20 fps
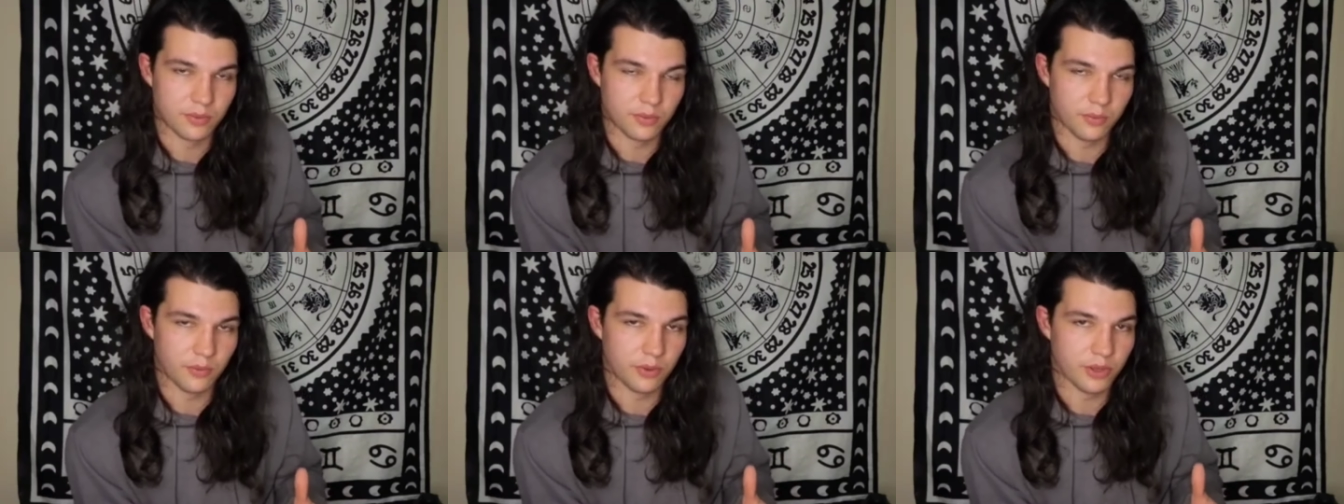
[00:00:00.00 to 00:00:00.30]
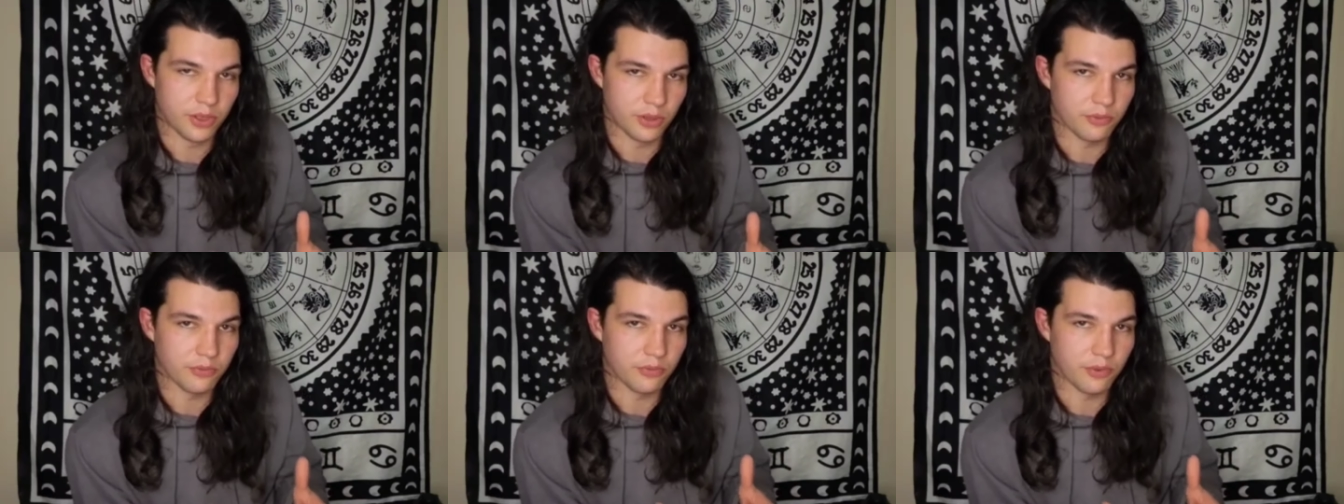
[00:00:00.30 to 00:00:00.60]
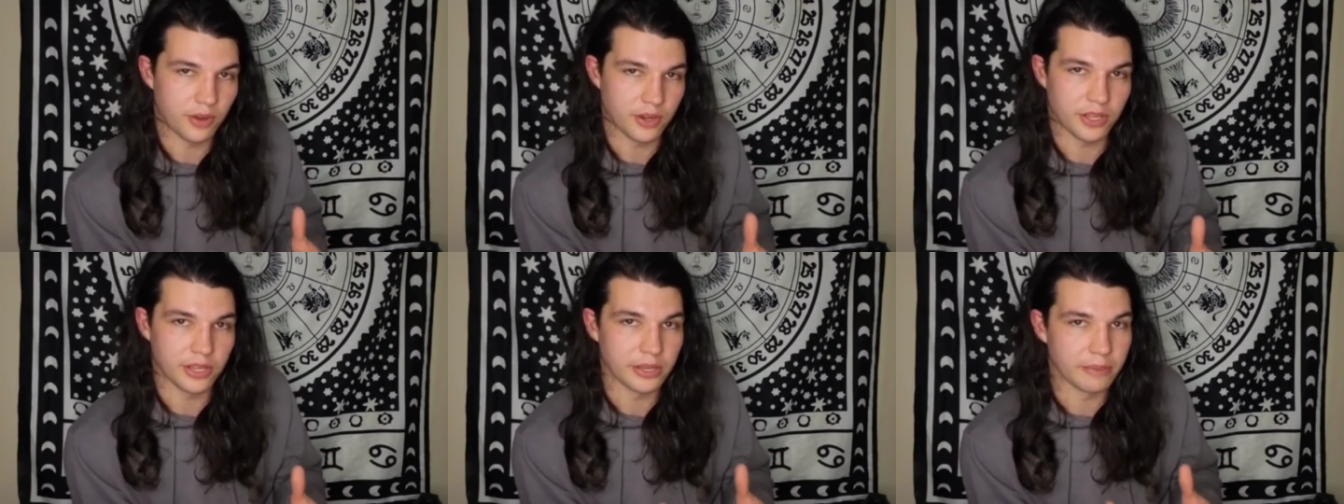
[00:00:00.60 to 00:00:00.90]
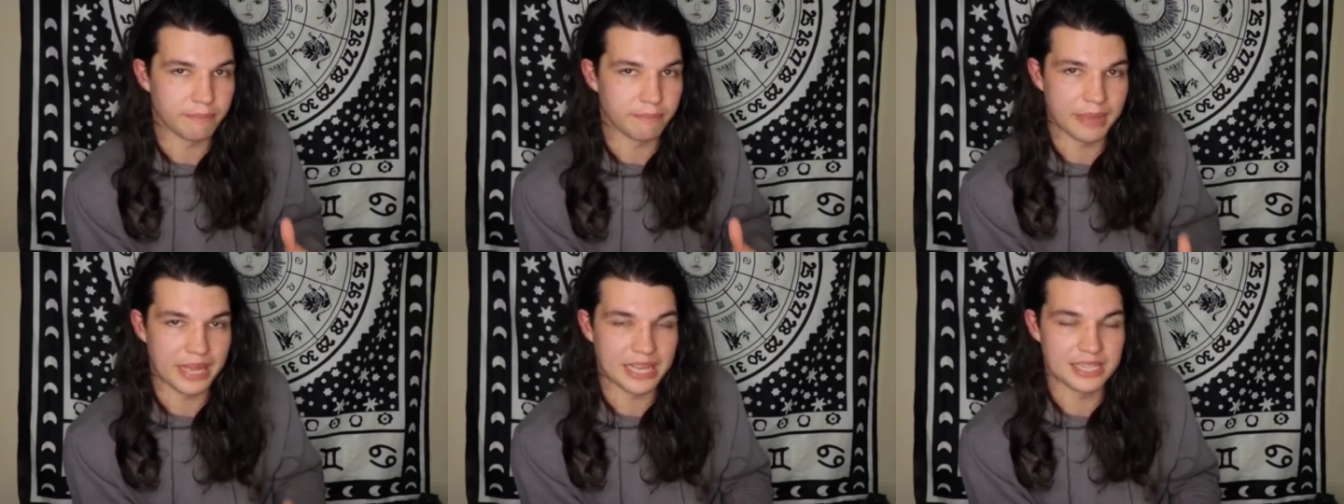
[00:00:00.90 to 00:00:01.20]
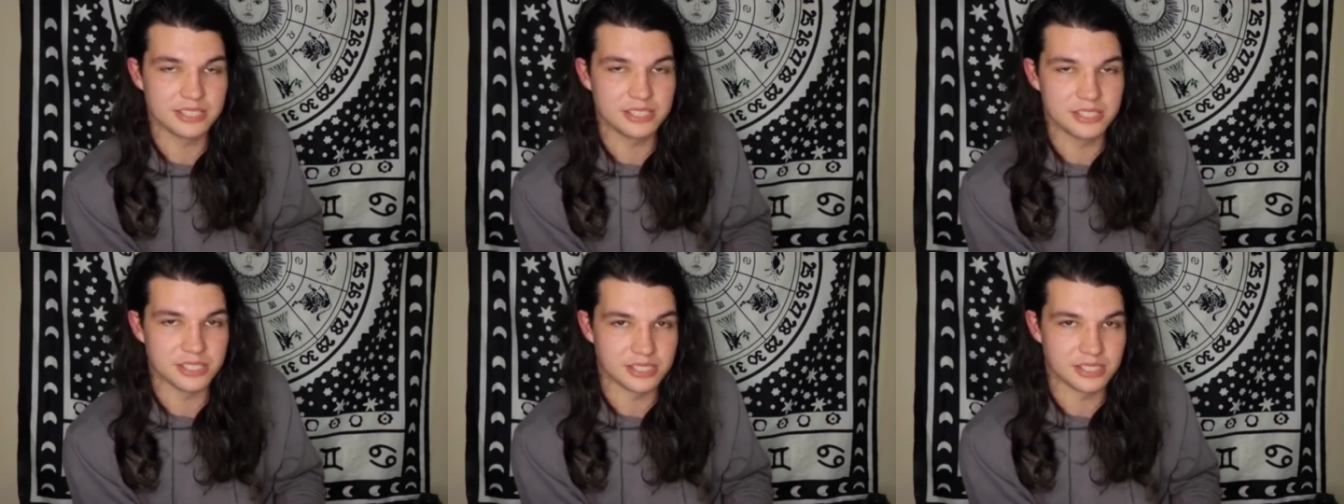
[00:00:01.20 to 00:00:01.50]
with a fucking
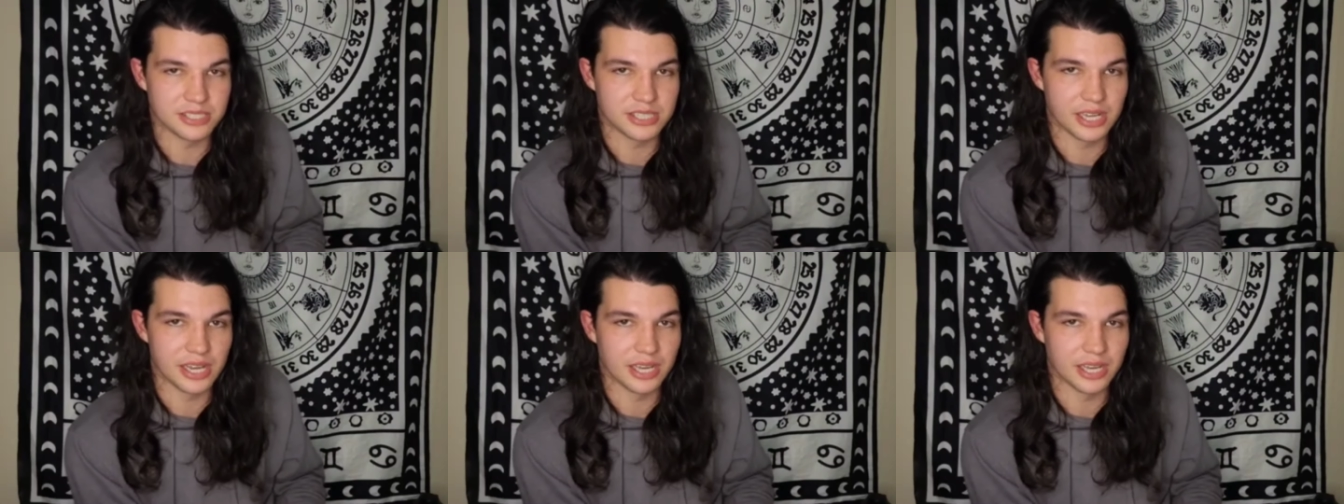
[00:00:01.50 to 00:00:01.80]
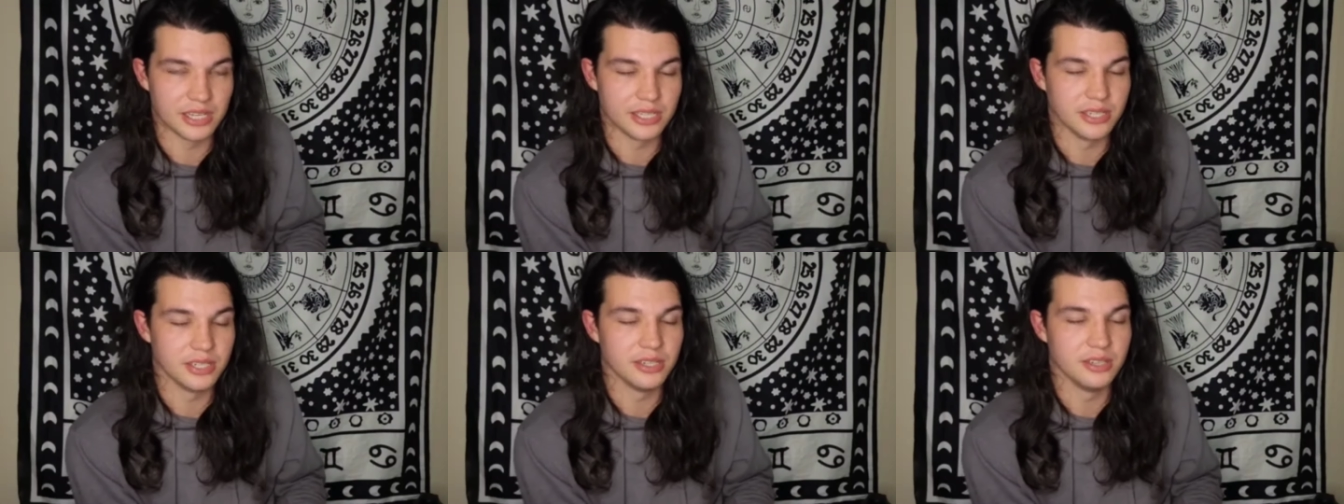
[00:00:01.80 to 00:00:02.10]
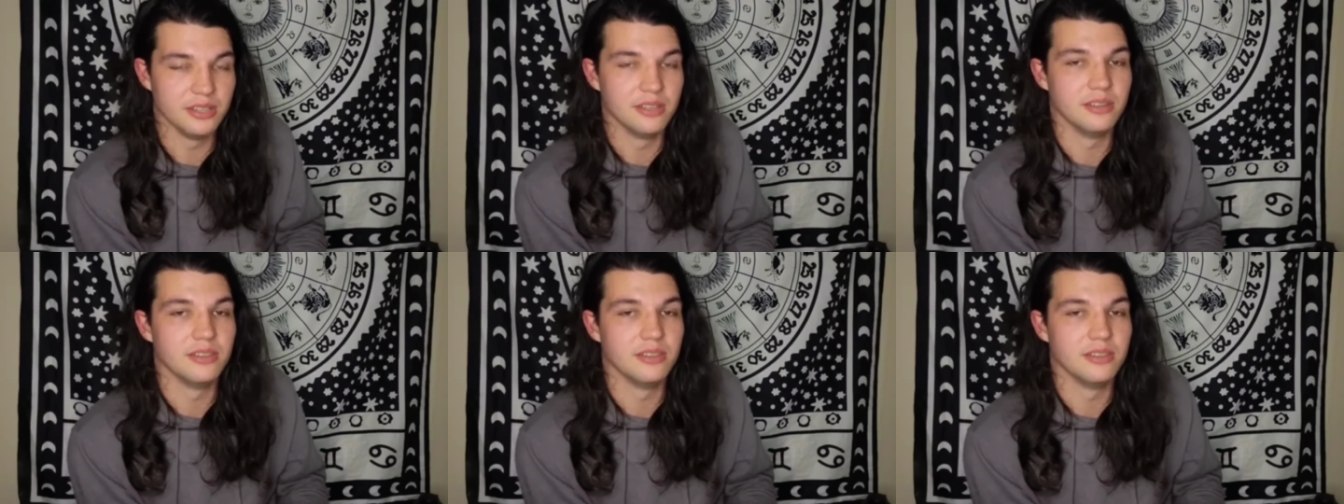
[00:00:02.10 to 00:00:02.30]
pesticide